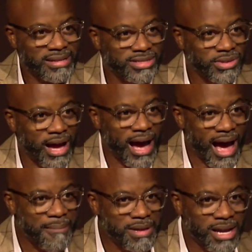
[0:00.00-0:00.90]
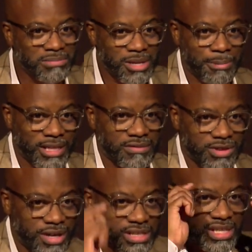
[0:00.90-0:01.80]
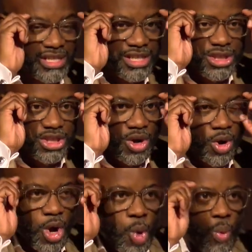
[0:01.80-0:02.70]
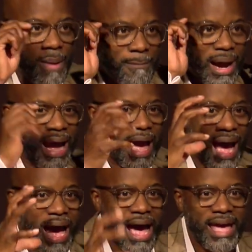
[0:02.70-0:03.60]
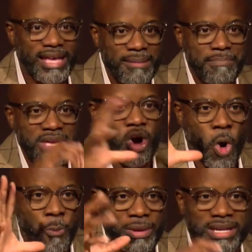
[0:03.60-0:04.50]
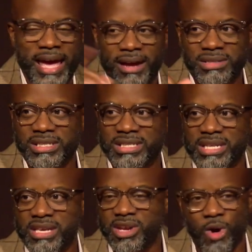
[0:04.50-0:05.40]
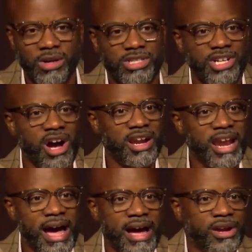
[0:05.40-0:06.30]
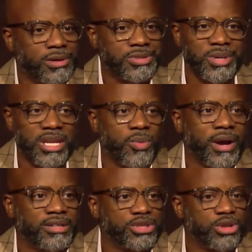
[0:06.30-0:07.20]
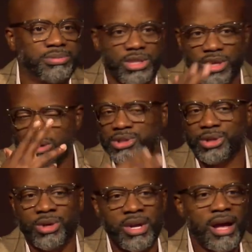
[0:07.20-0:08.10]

So the eye becomes the place of transition. So when my eye can be open now to see, go to John 9, go to anywhere in Scripture, go to